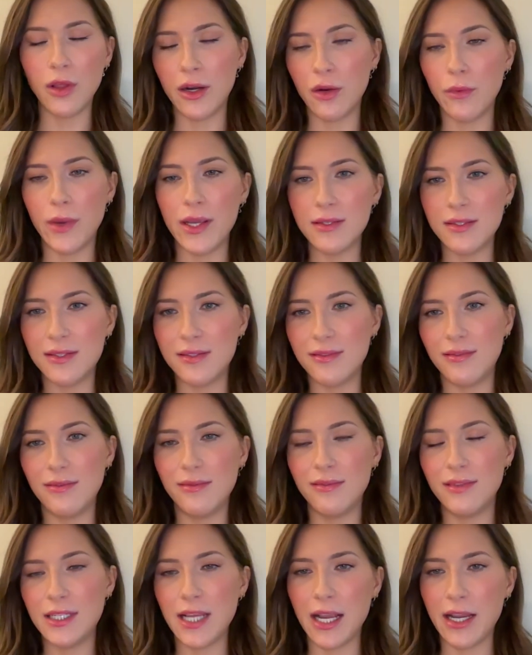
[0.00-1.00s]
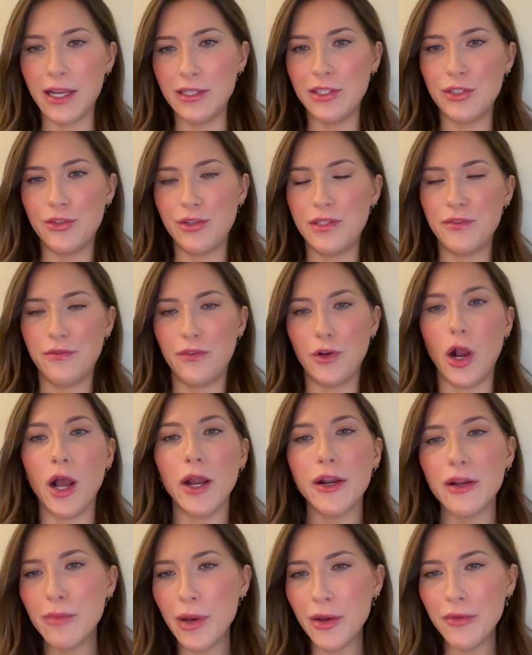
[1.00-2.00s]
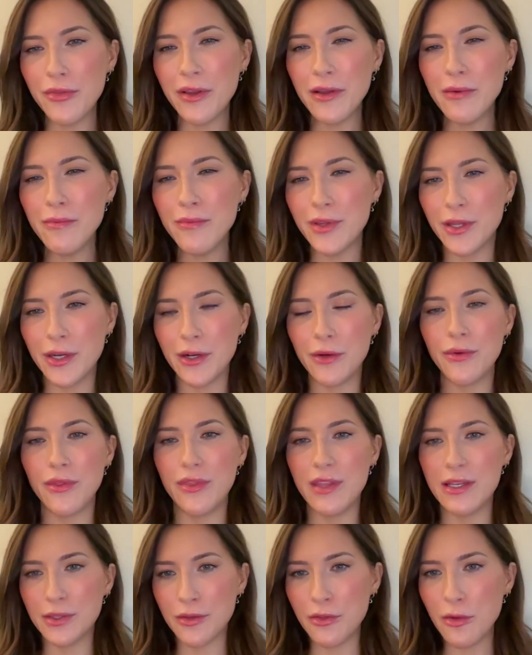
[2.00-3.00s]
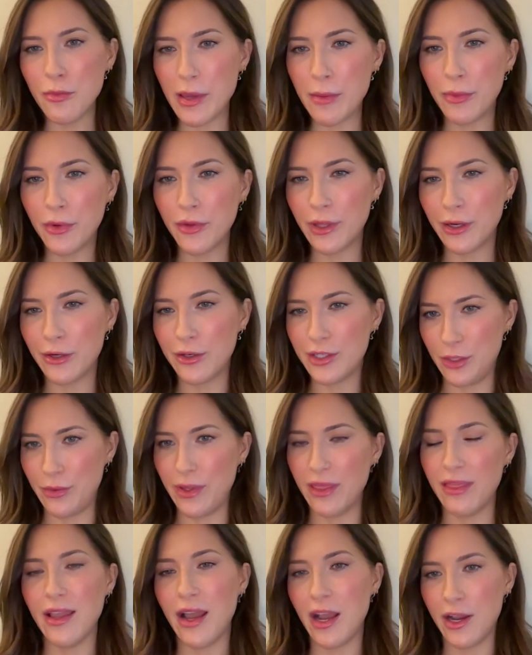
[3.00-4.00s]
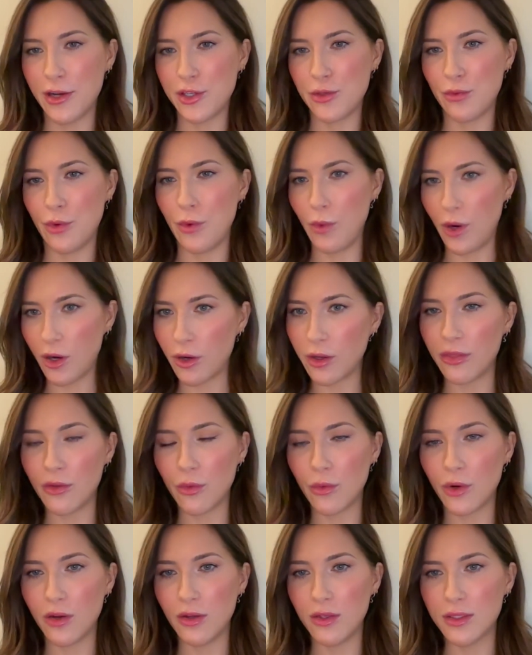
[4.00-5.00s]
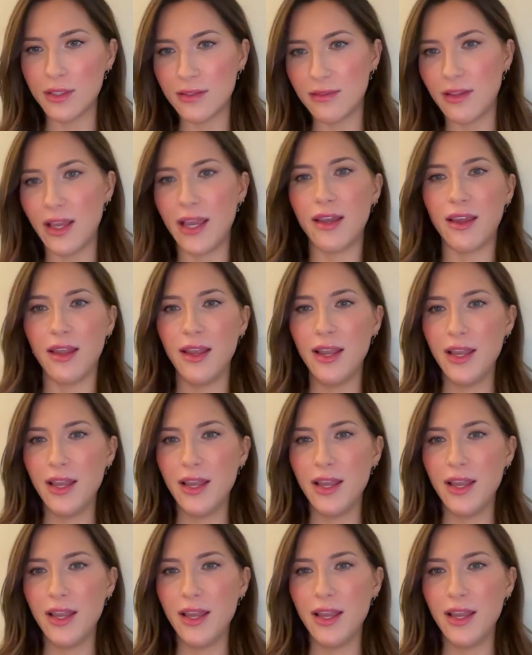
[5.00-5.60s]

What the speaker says: lot of ways the tech industry's forgotten about them. These are the people that are doing the actual work in the world. Like